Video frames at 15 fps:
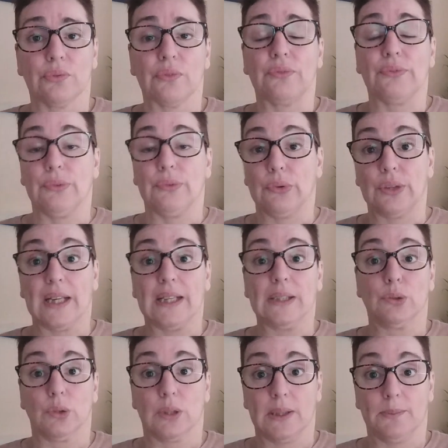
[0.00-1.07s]
fulfill that
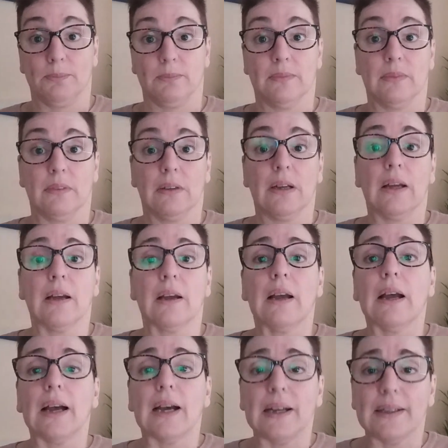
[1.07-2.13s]
dream.
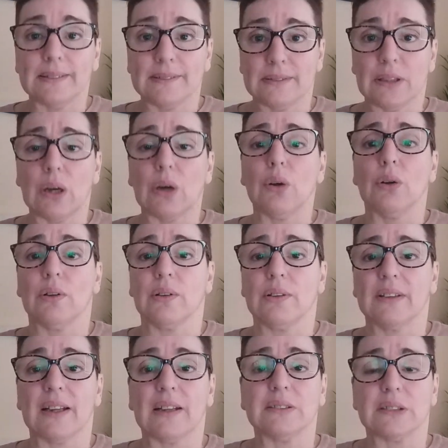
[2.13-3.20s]
And know
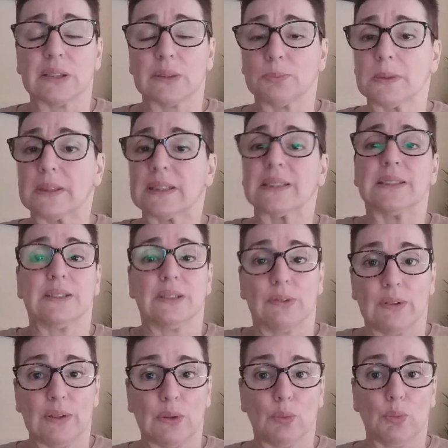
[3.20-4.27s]
that just because you're
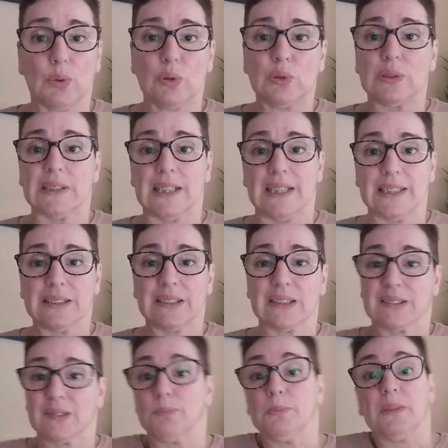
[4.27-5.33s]
in a wheelchair
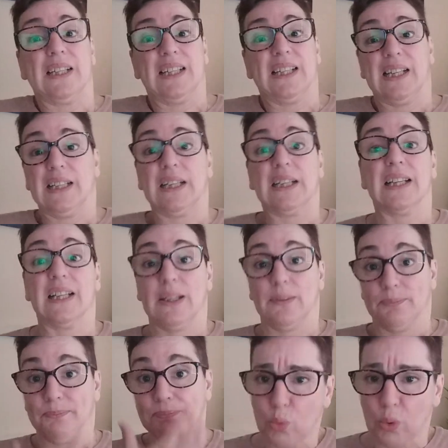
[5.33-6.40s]
doesn't mean anything.
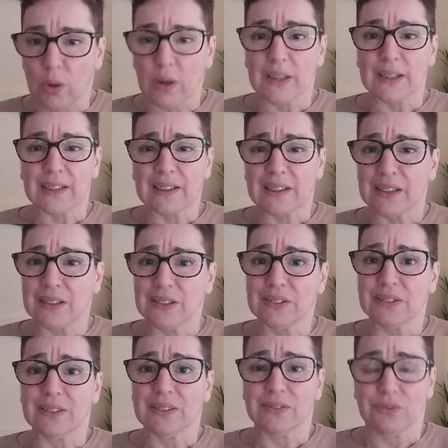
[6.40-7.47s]
What you
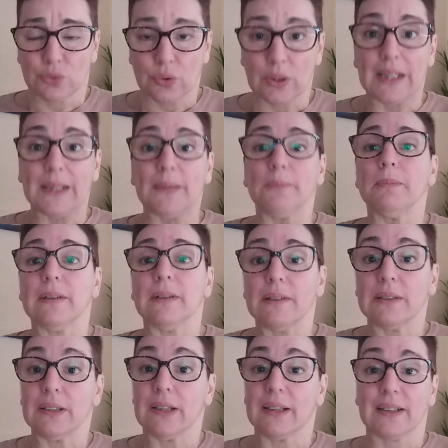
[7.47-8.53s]
can dream,
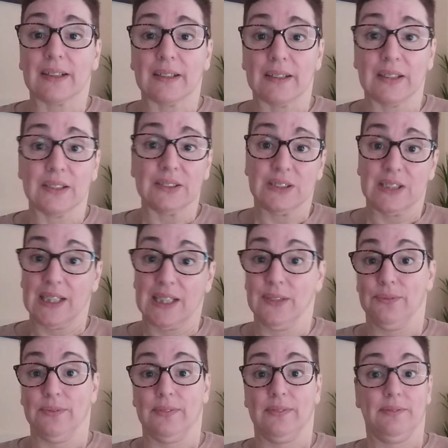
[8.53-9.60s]
you can achieve.